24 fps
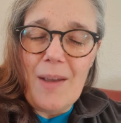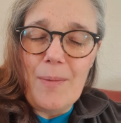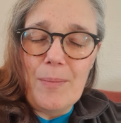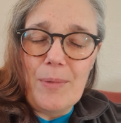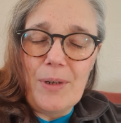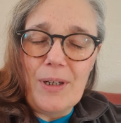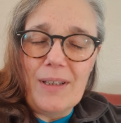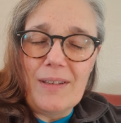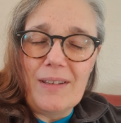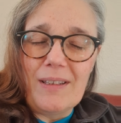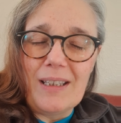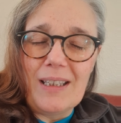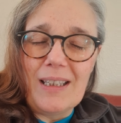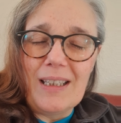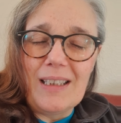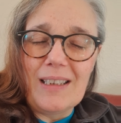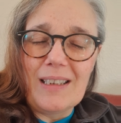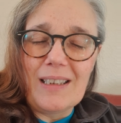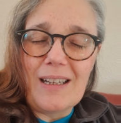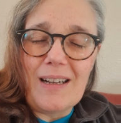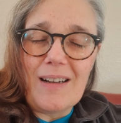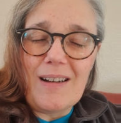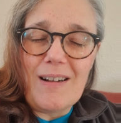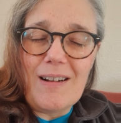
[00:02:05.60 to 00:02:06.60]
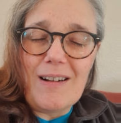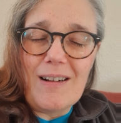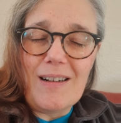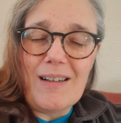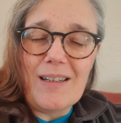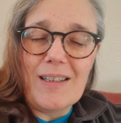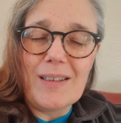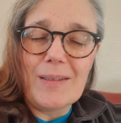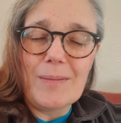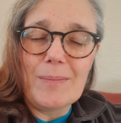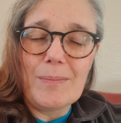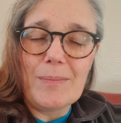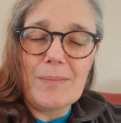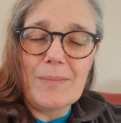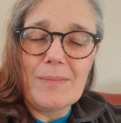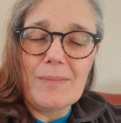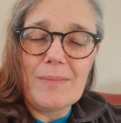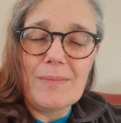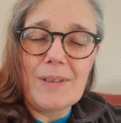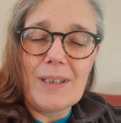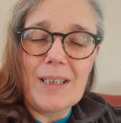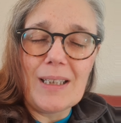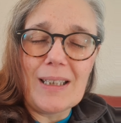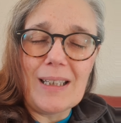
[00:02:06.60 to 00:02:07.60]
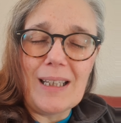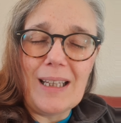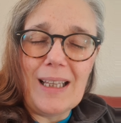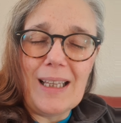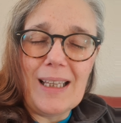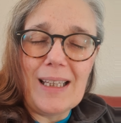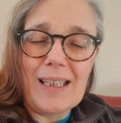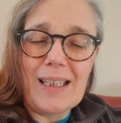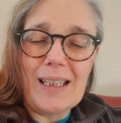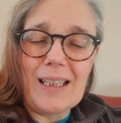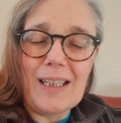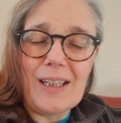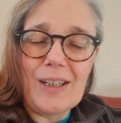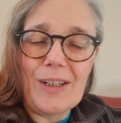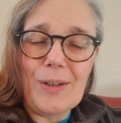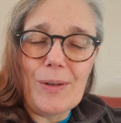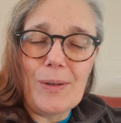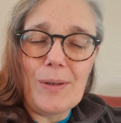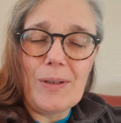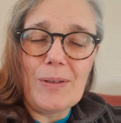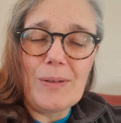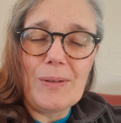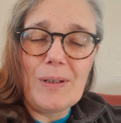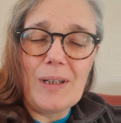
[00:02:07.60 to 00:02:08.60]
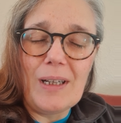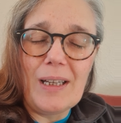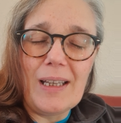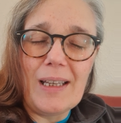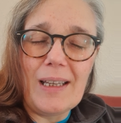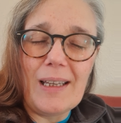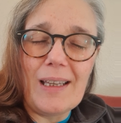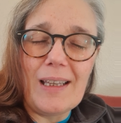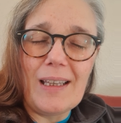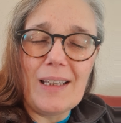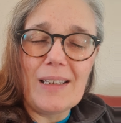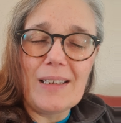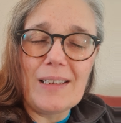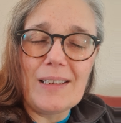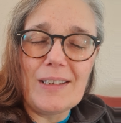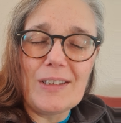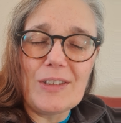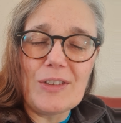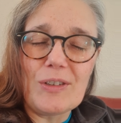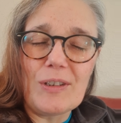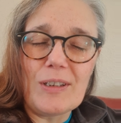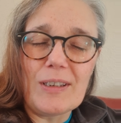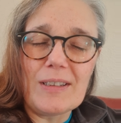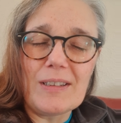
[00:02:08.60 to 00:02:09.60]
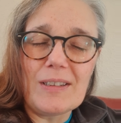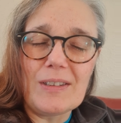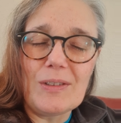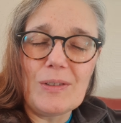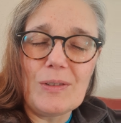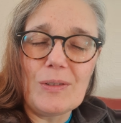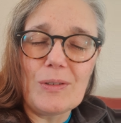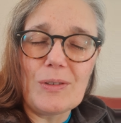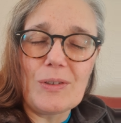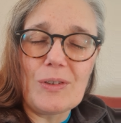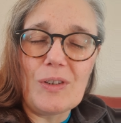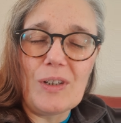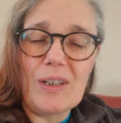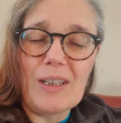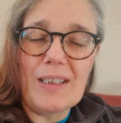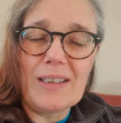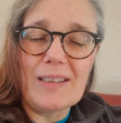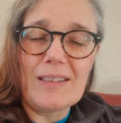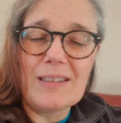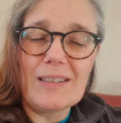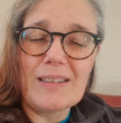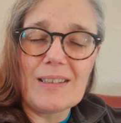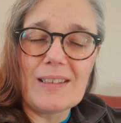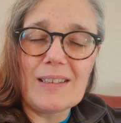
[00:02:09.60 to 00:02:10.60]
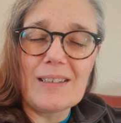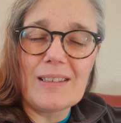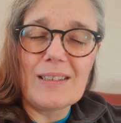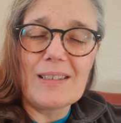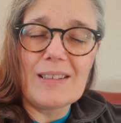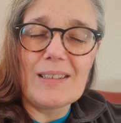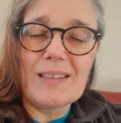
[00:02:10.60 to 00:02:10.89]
Breathing in calm and letting go any stresses or strains